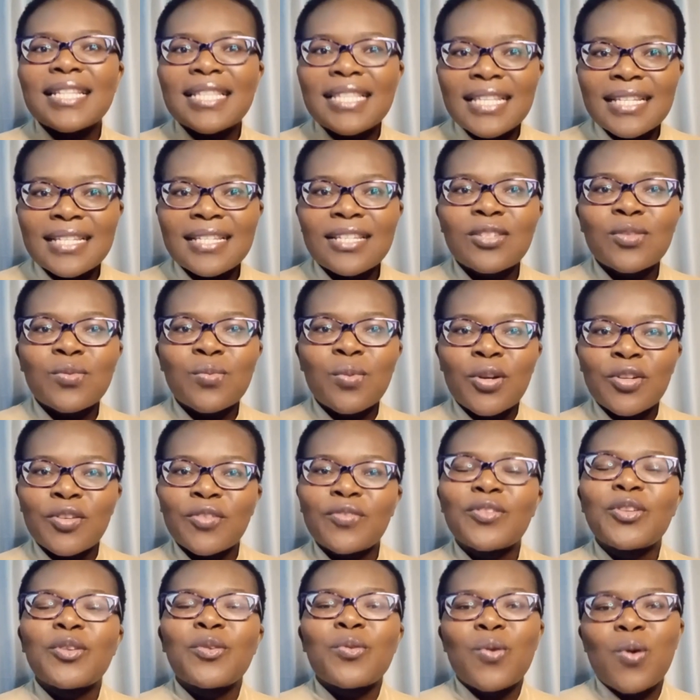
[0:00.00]
this is one
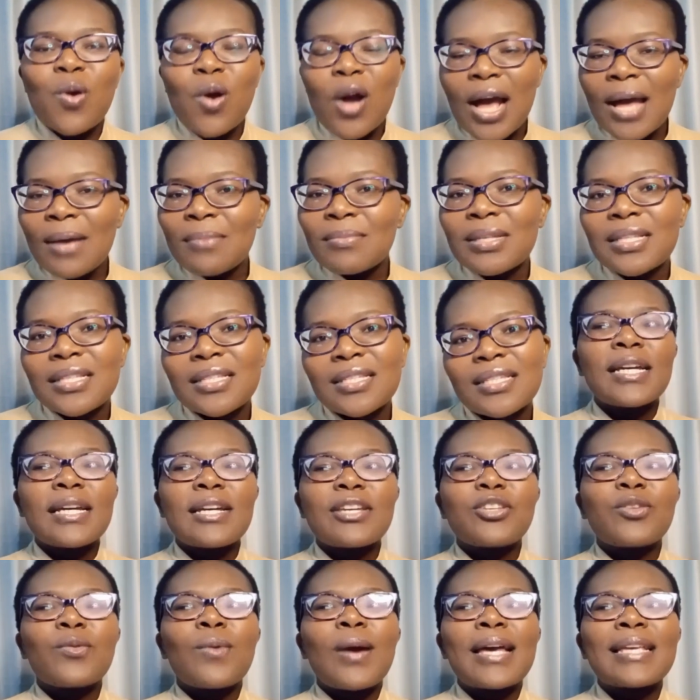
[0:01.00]
of the requirements.
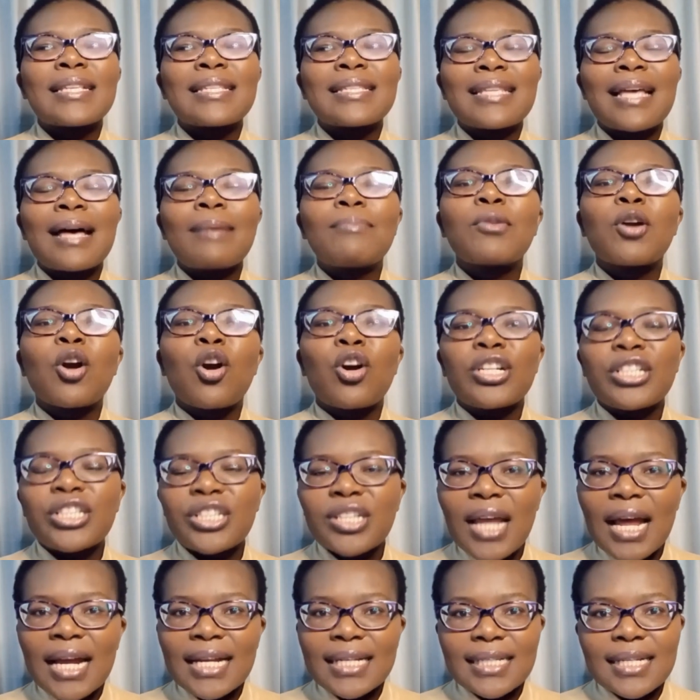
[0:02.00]
You are a
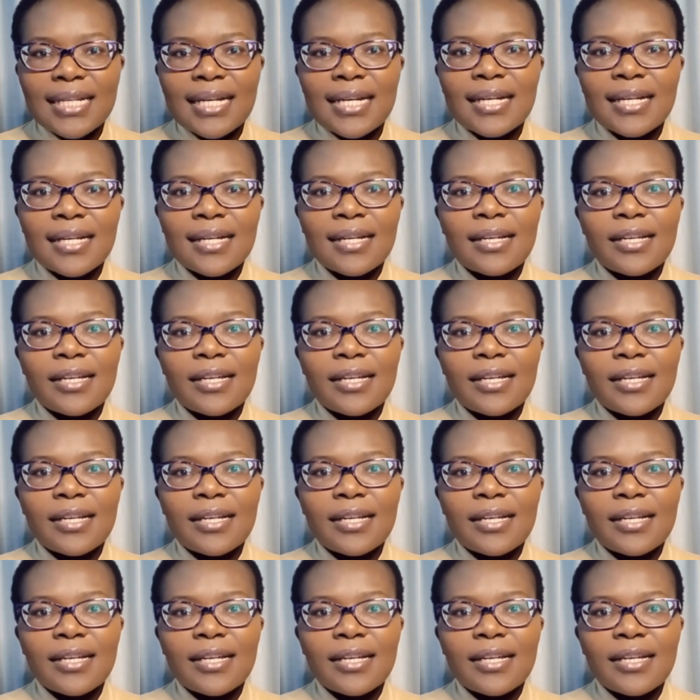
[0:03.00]
subcontractor.